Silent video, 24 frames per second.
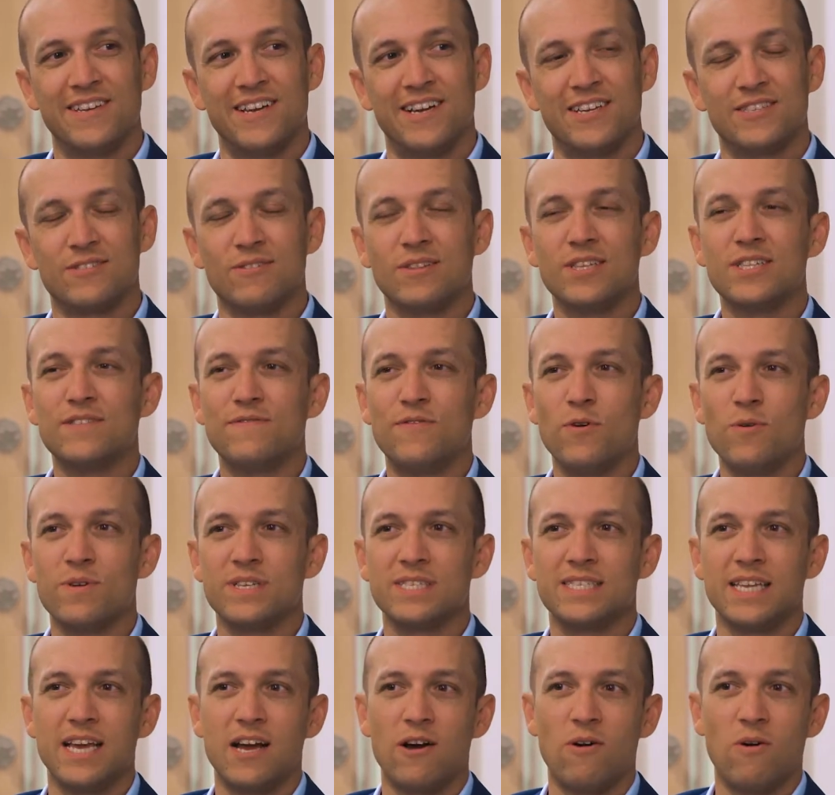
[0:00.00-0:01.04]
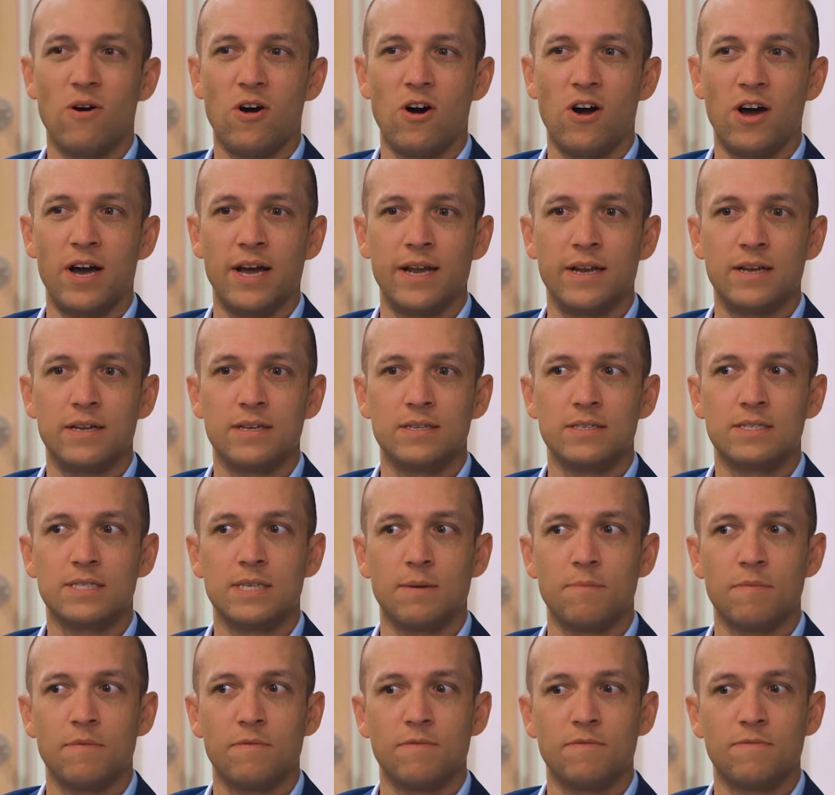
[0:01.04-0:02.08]
Yeah, so let's focus now on
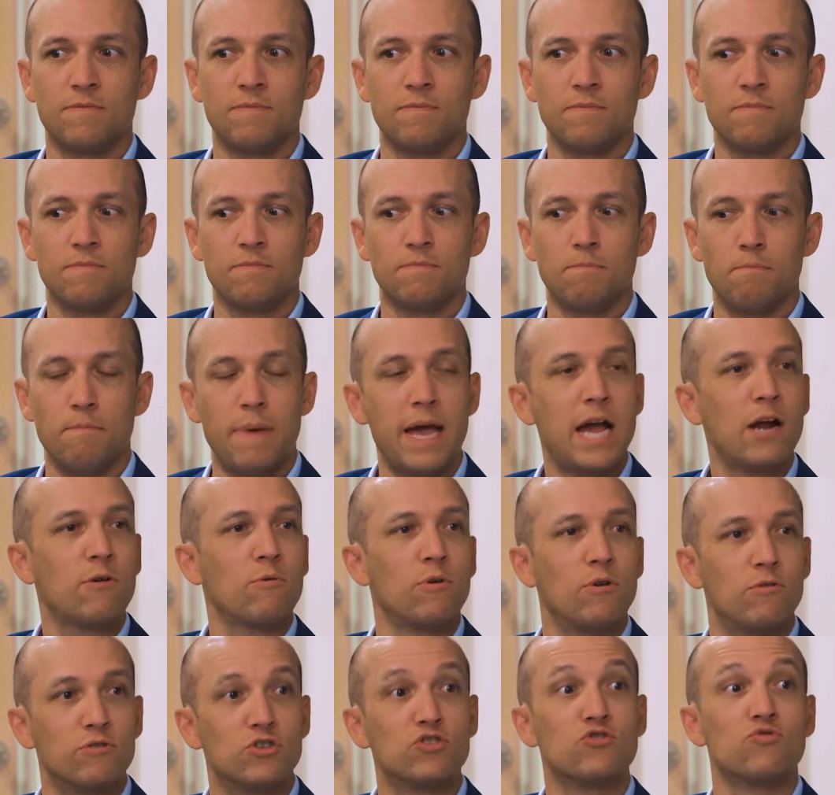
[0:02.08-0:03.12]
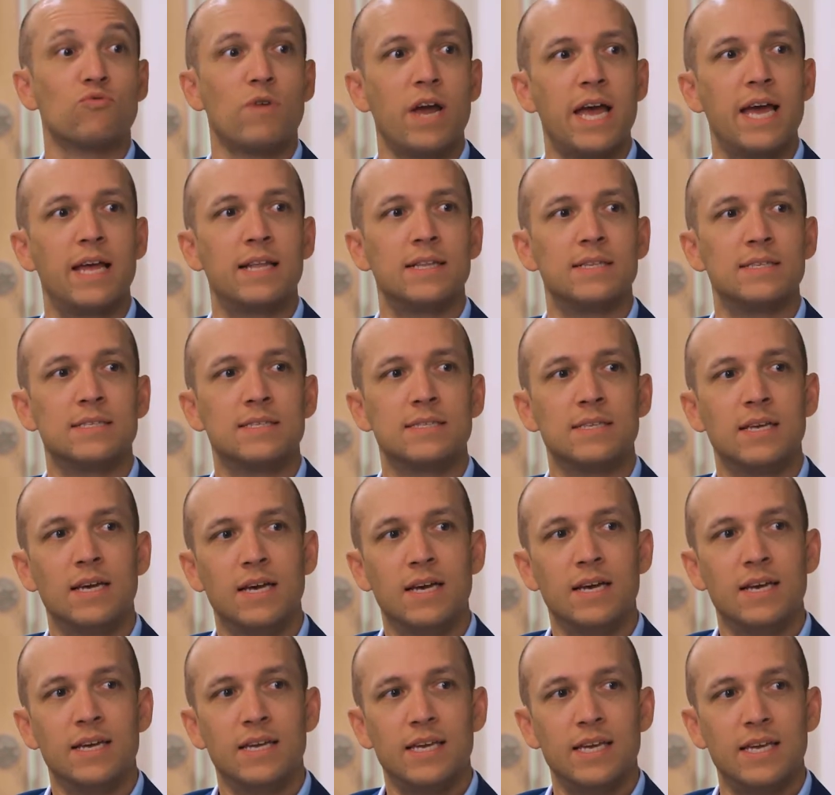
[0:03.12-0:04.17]
some of macro trends
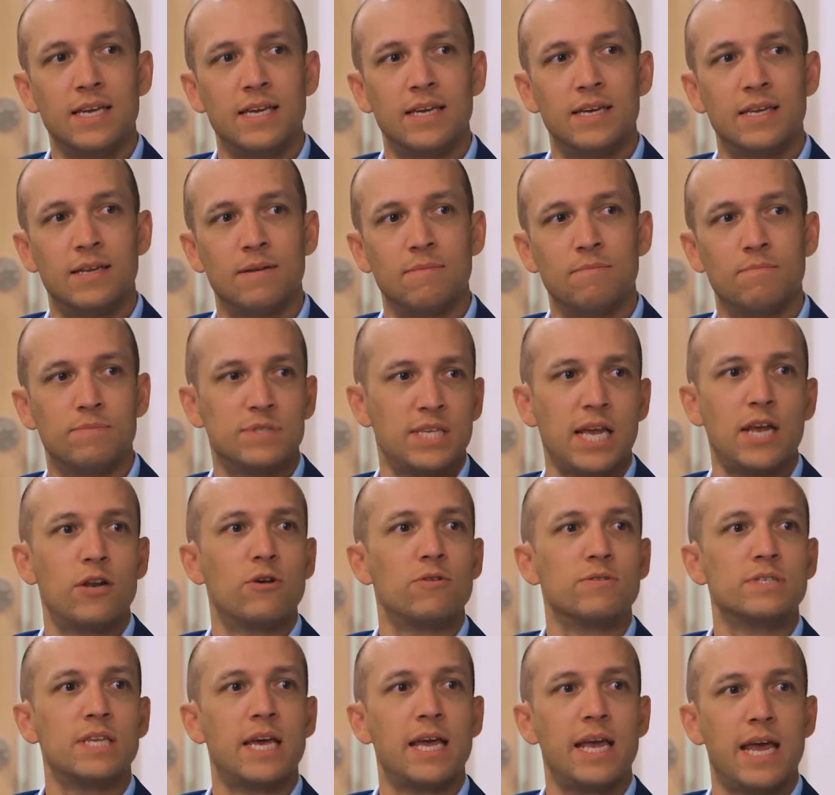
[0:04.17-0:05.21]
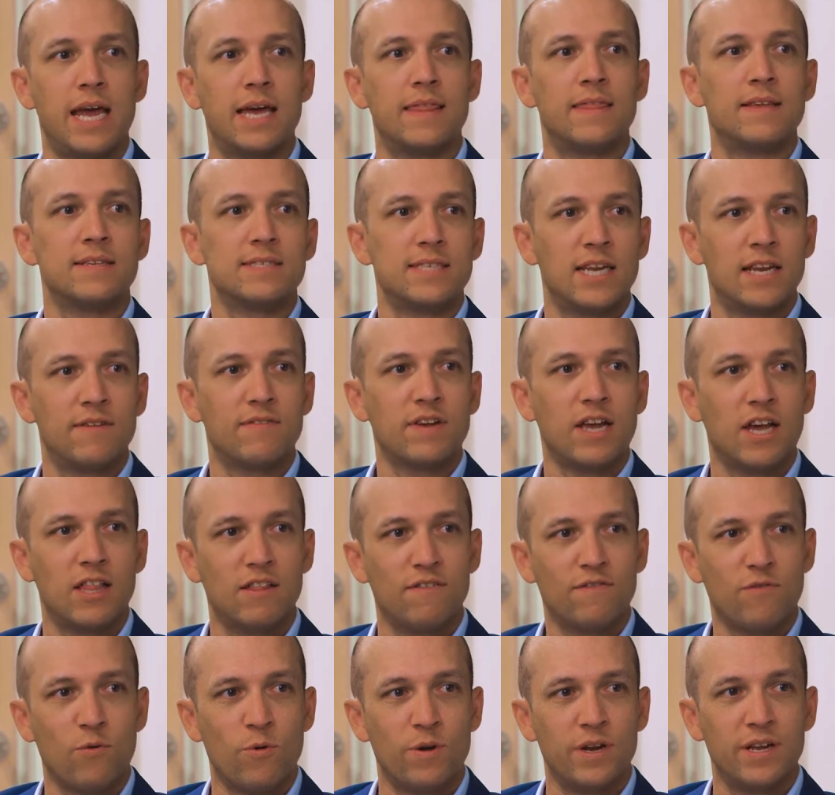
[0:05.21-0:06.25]
in San Jose and the state of
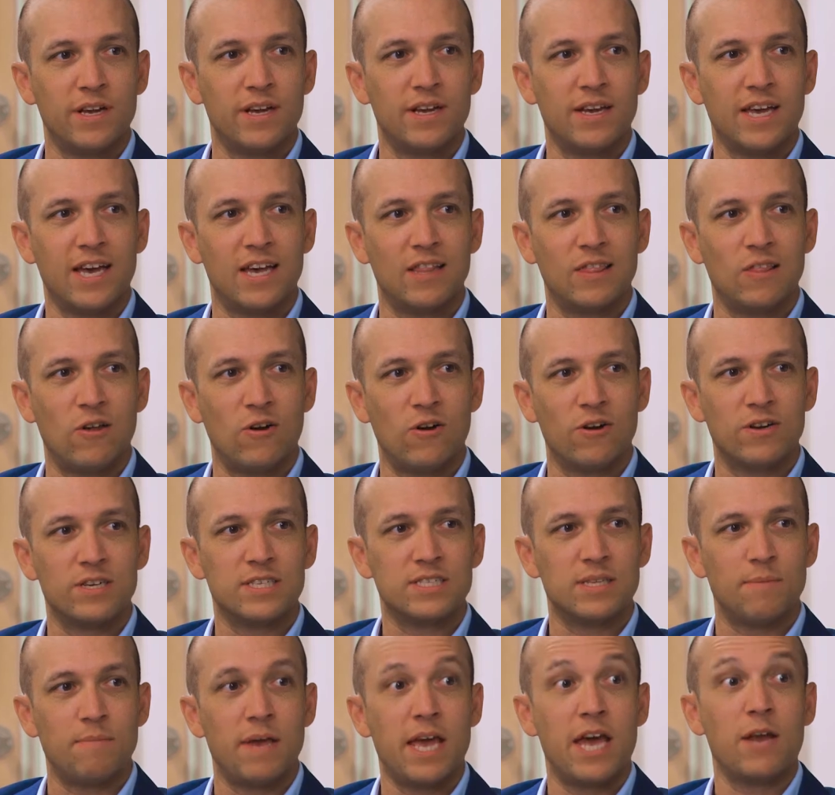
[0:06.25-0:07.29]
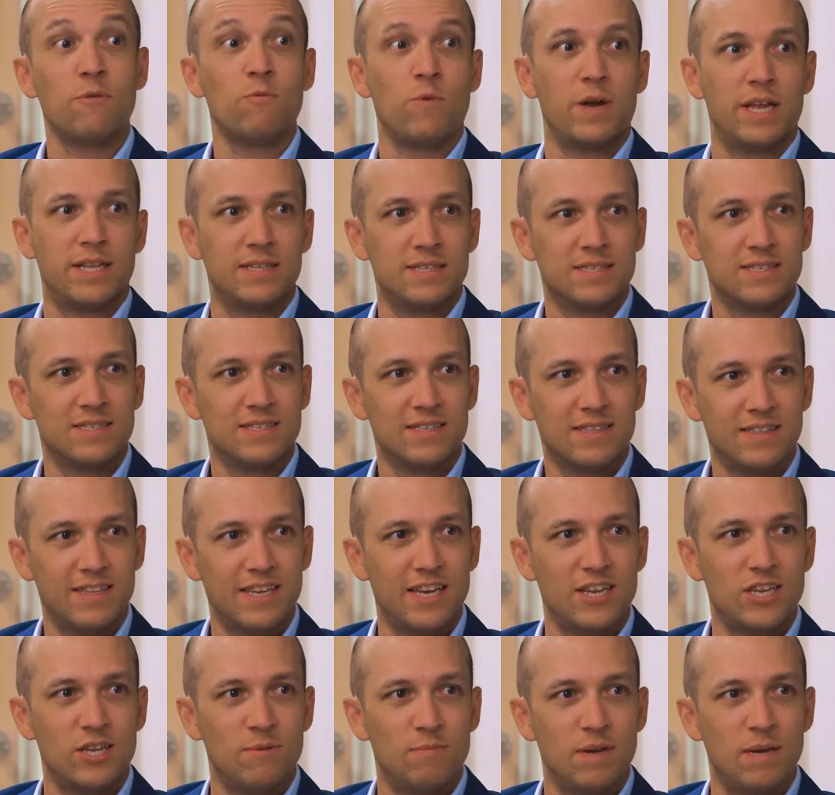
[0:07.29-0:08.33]
California at large, some headwinds
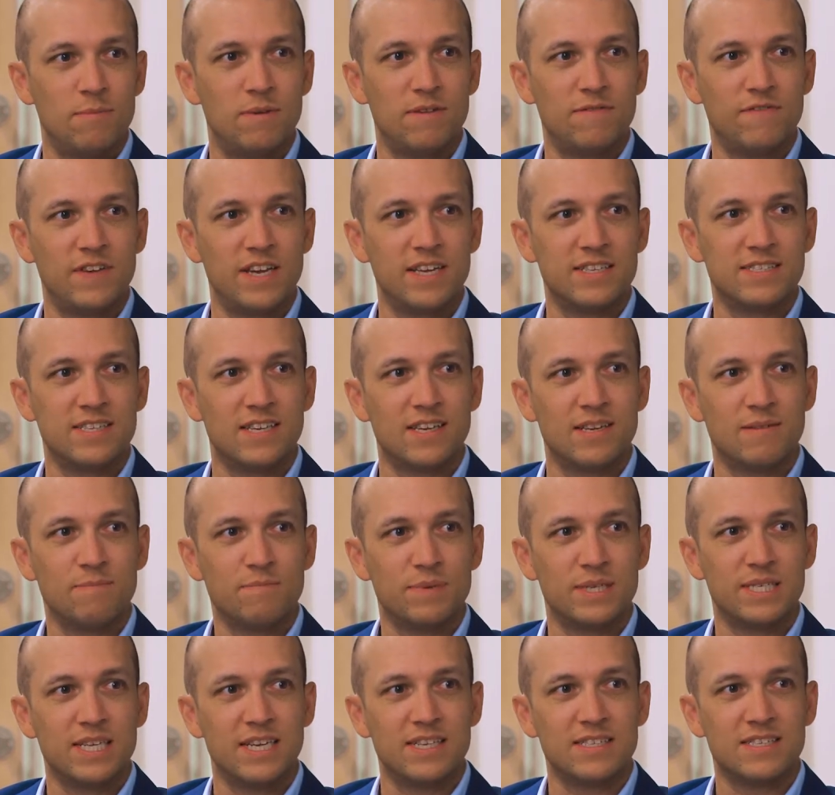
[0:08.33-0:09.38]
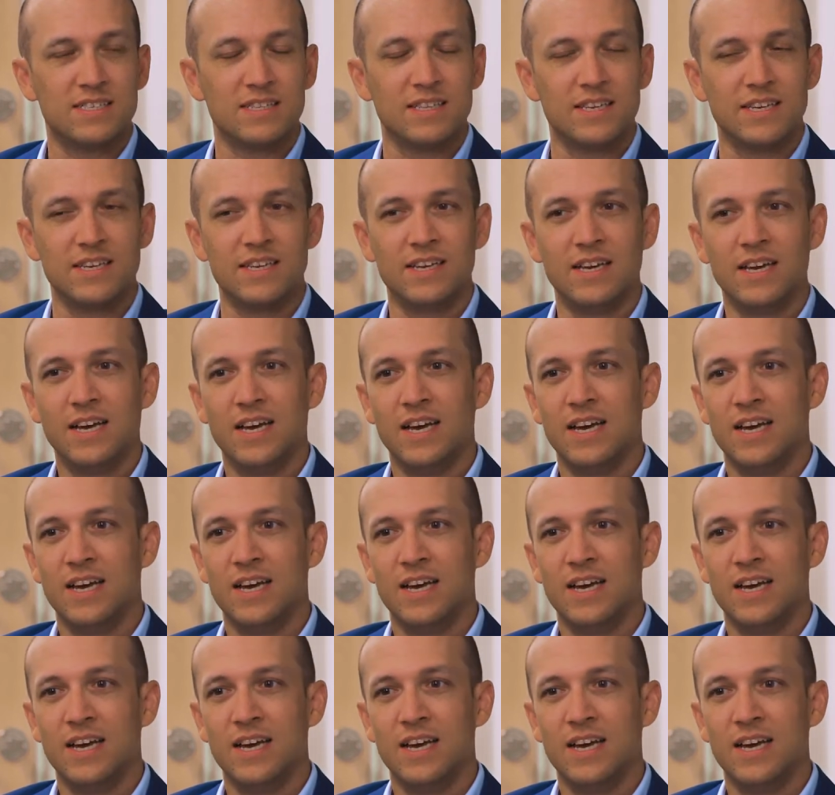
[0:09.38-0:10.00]
that you may be facing potentially.